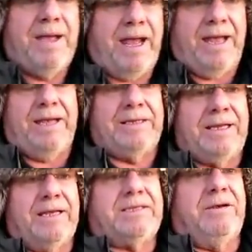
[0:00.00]

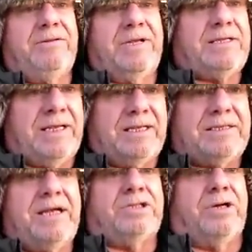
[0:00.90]
and so this is
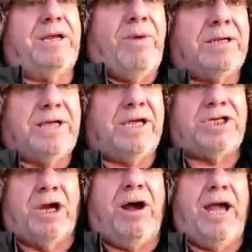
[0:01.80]
literally one day
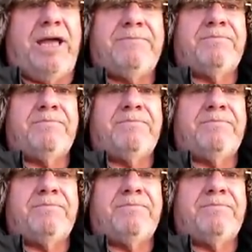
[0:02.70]
shy